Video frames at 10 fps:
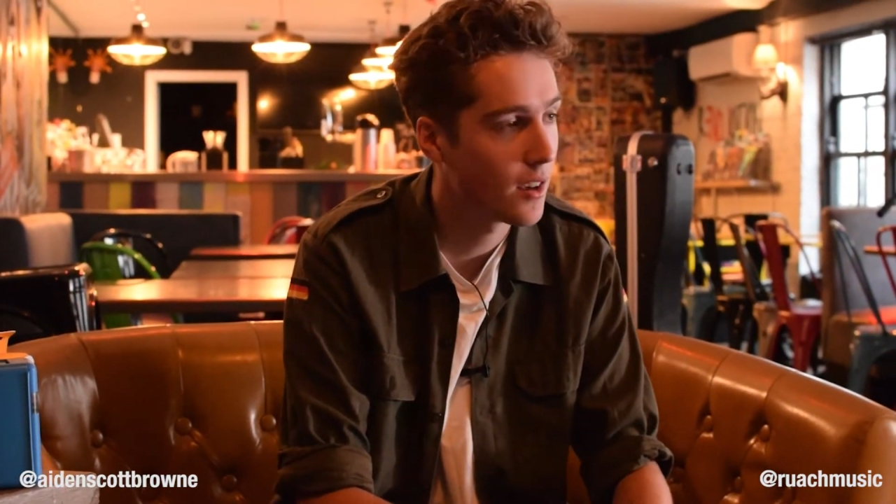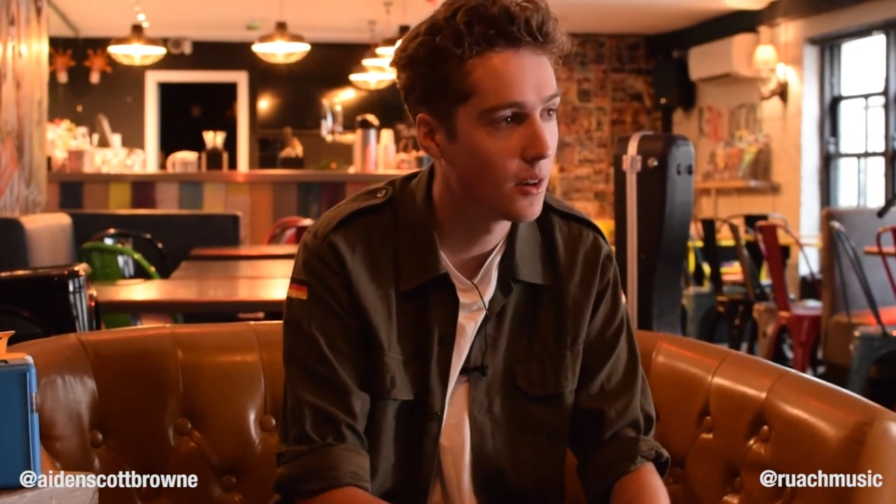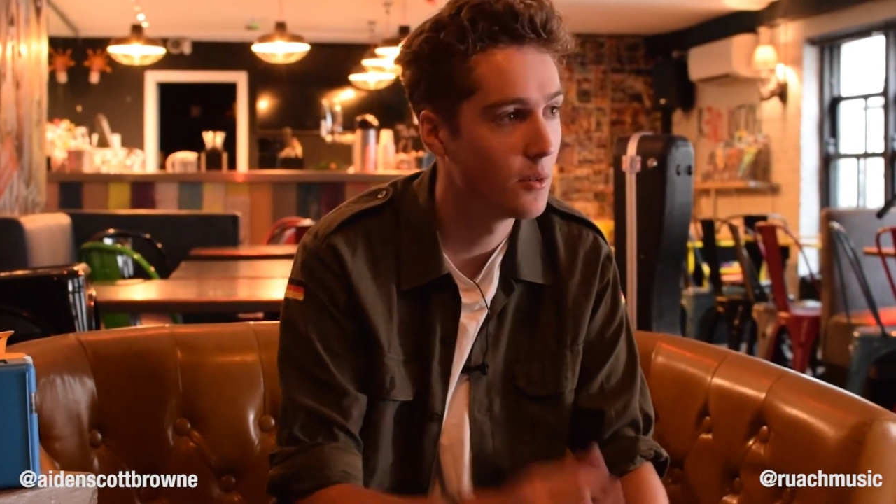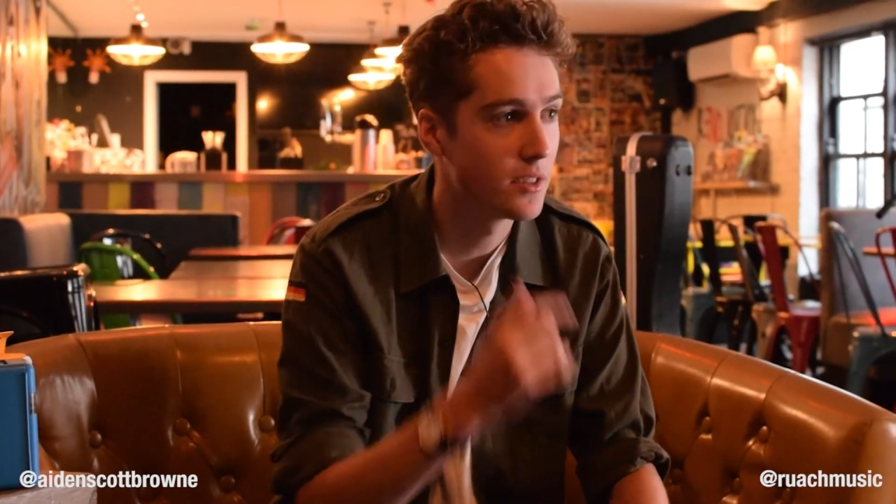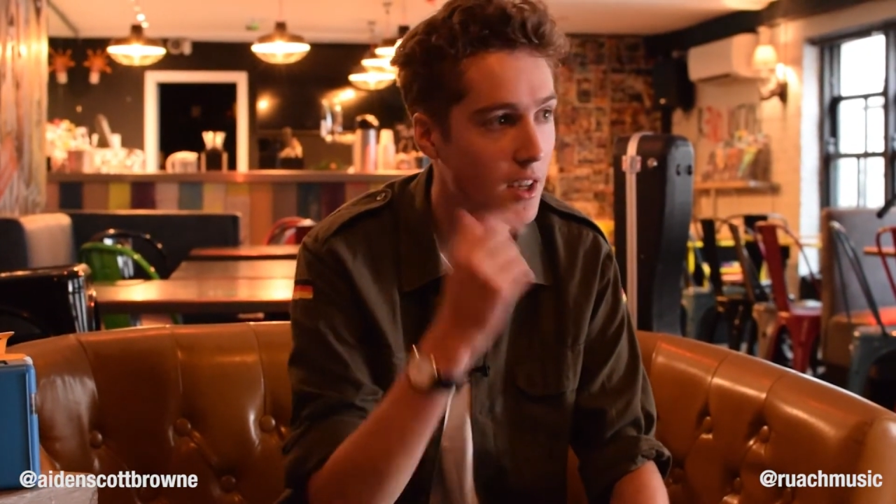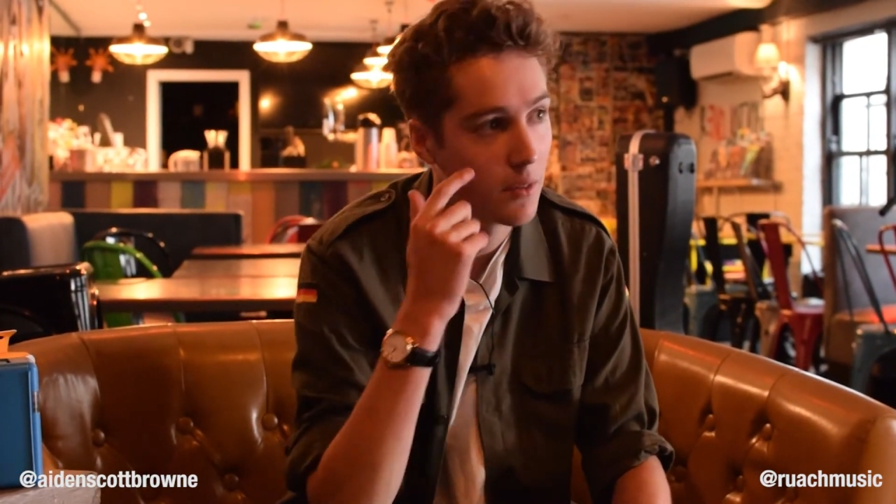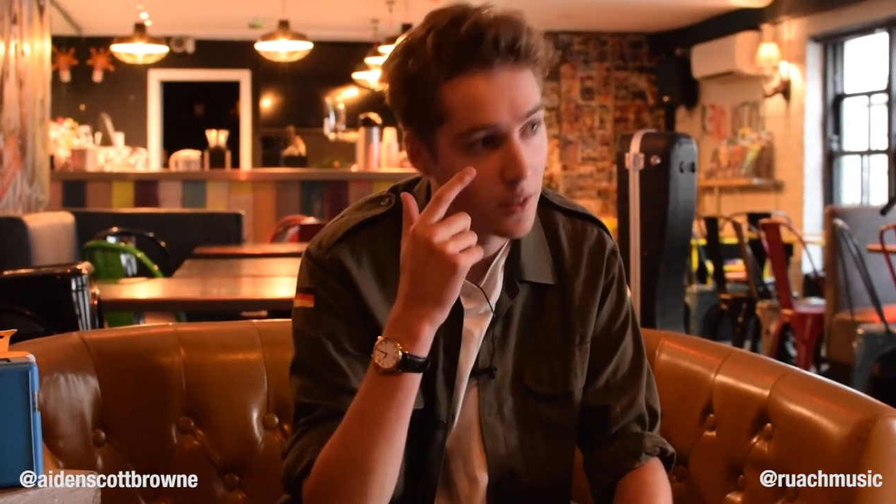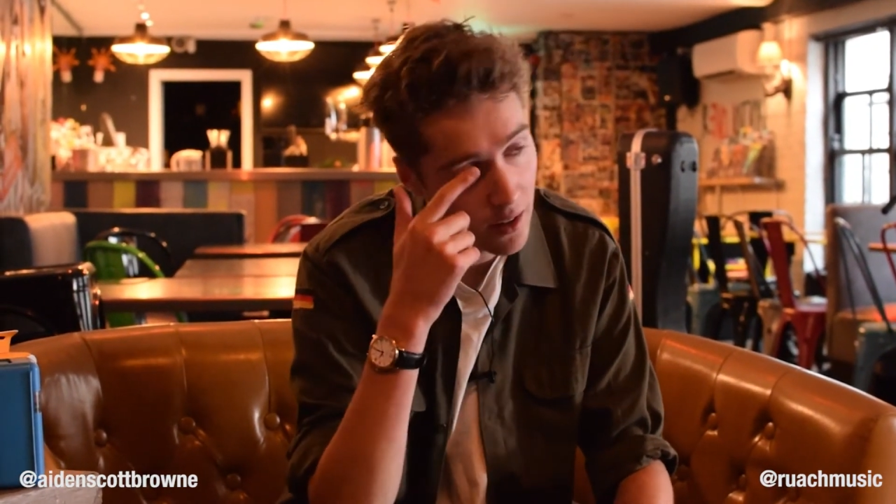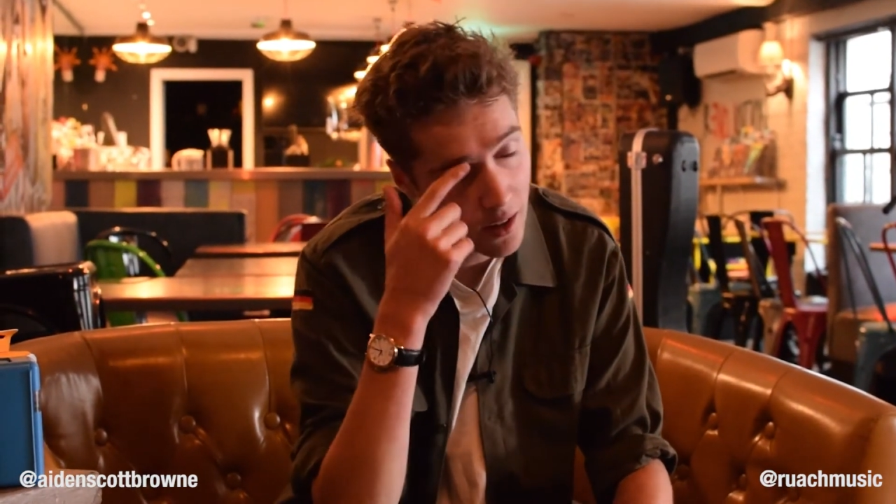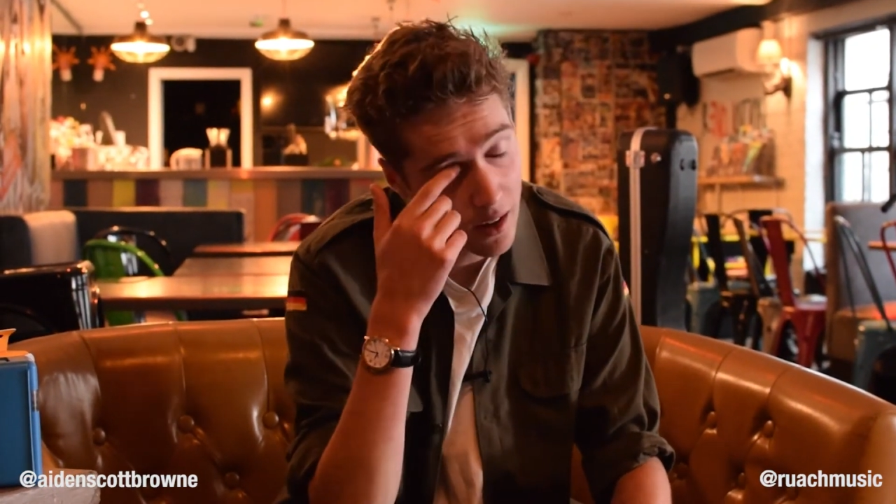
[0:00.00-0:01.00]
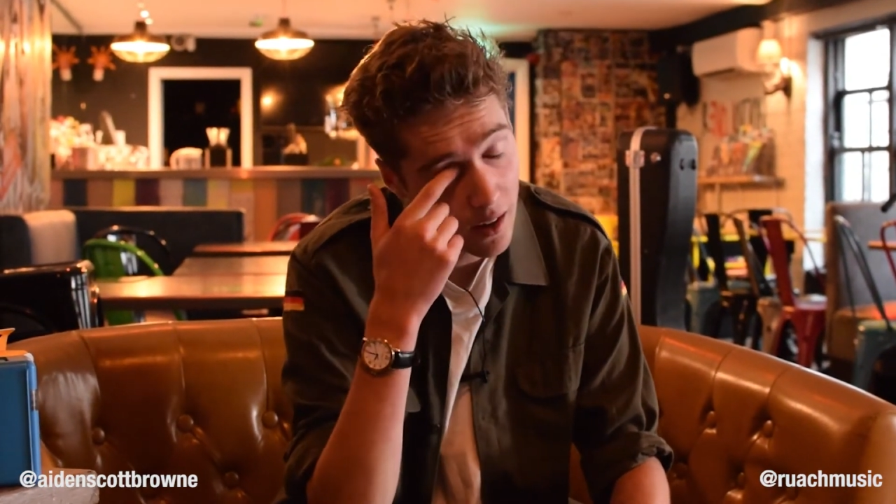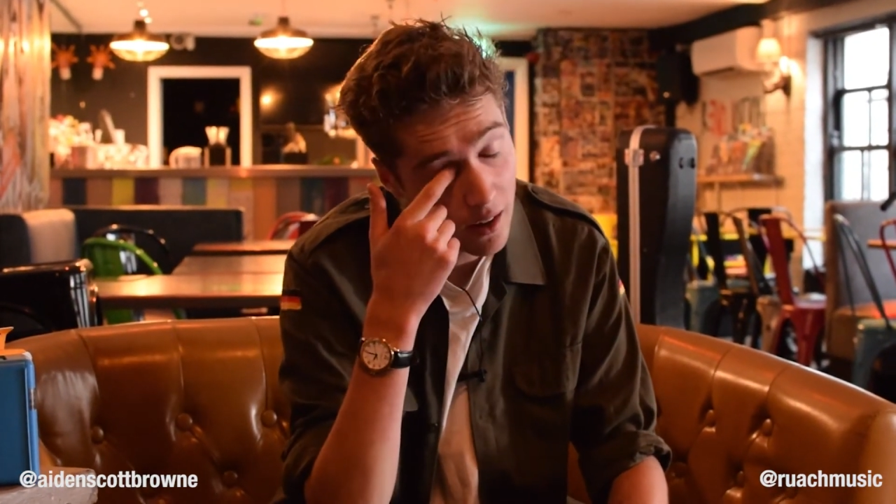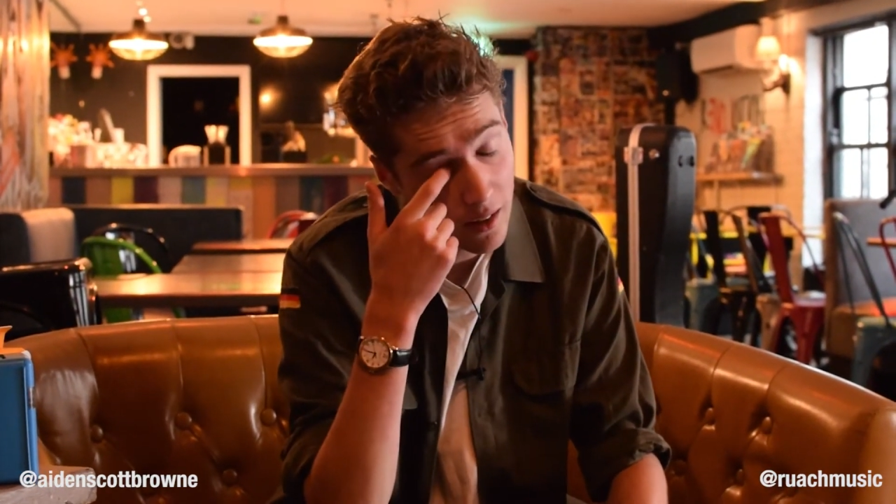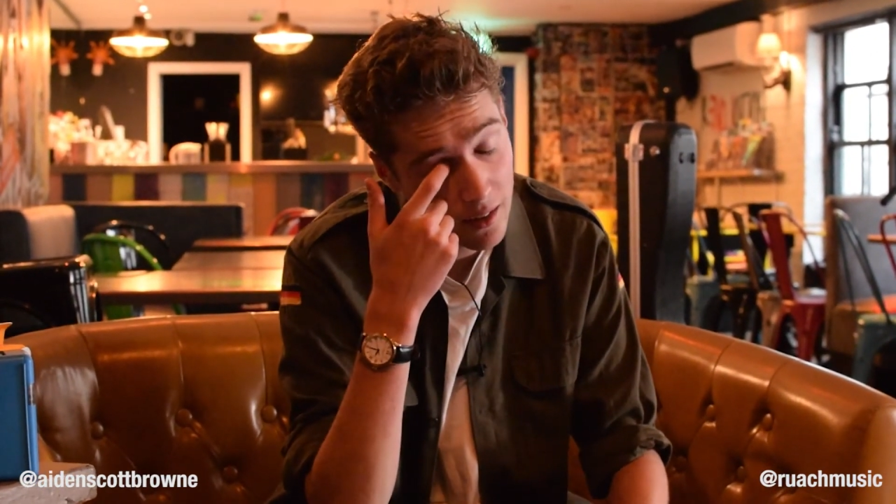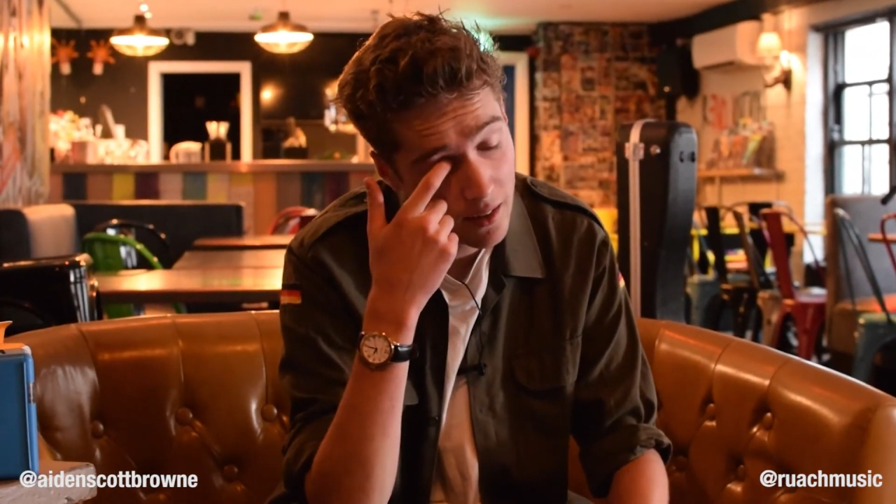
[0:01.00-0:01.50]
I was given
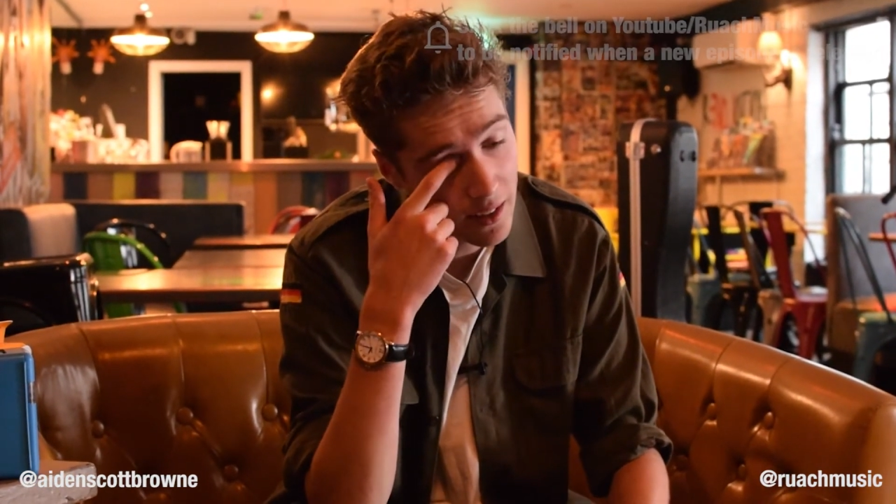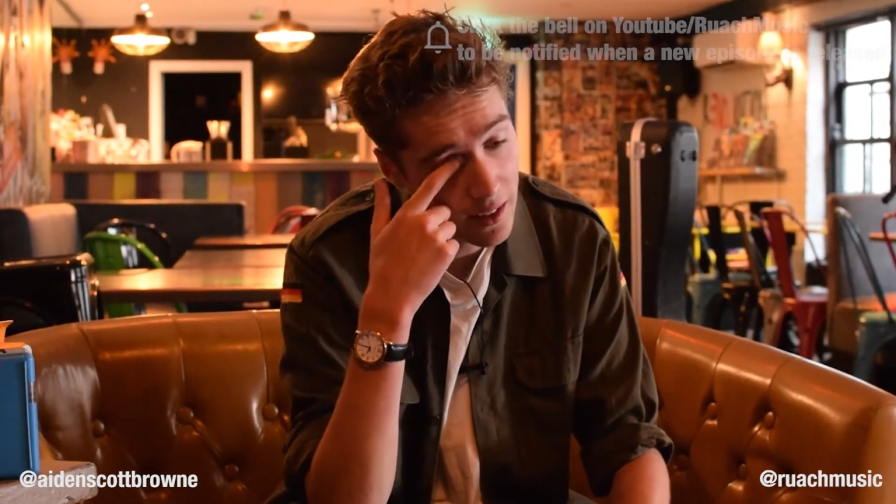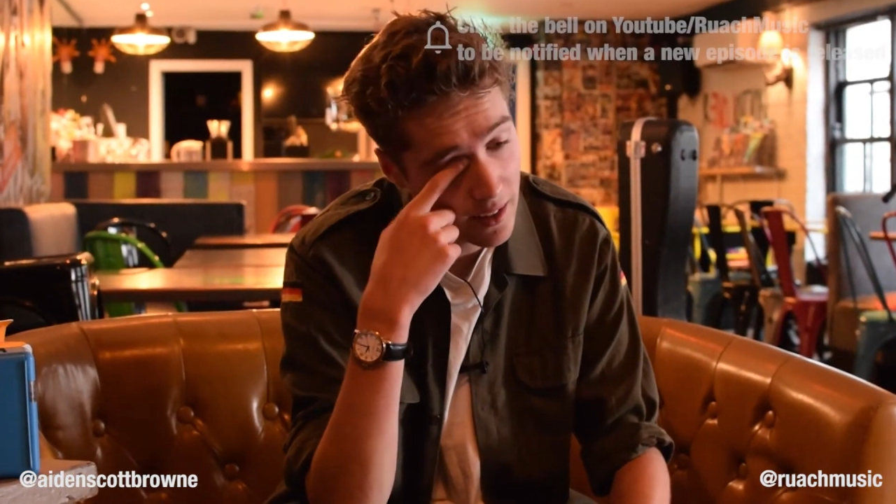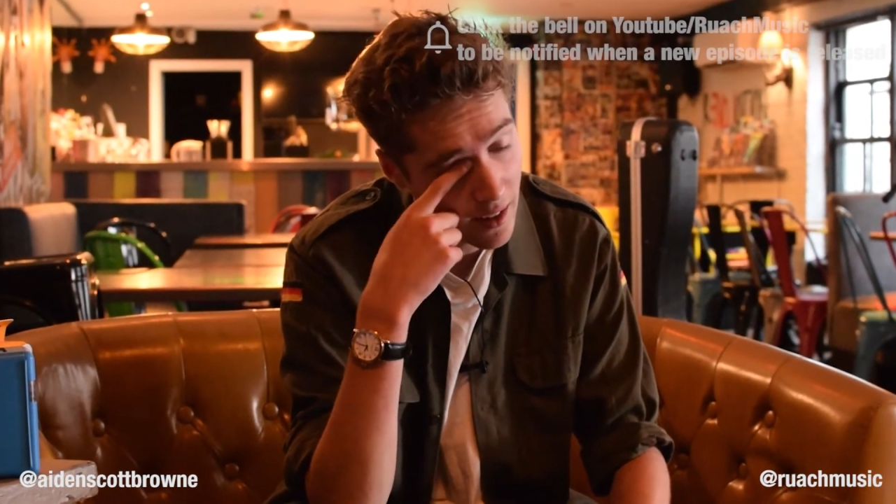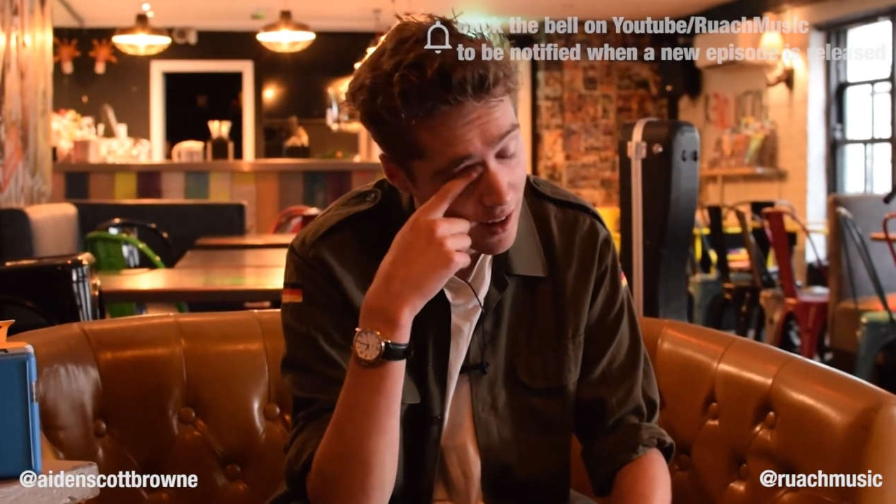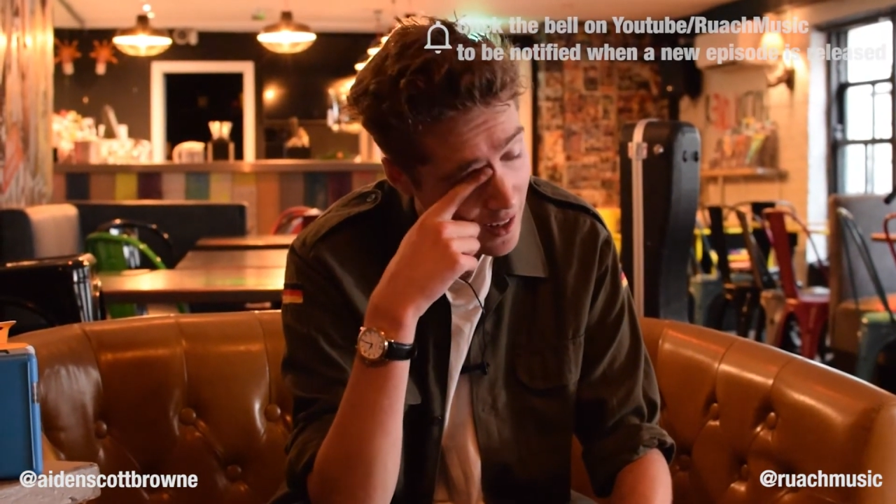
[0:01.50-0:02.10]
guitar